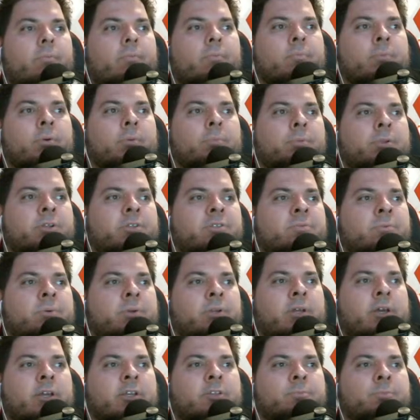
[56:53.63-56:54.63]
But plus 3
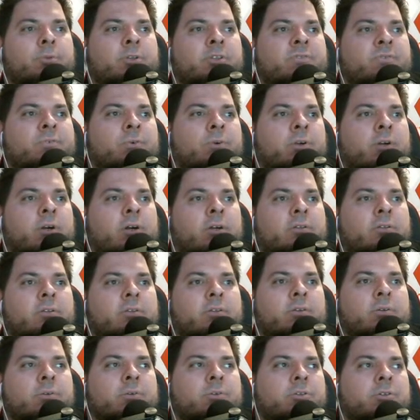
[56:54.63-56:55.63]
dex, plus 4
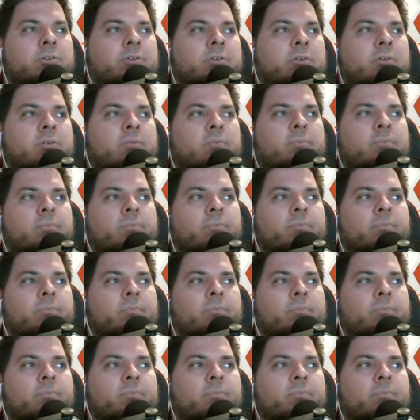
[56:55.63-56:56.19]
constitution.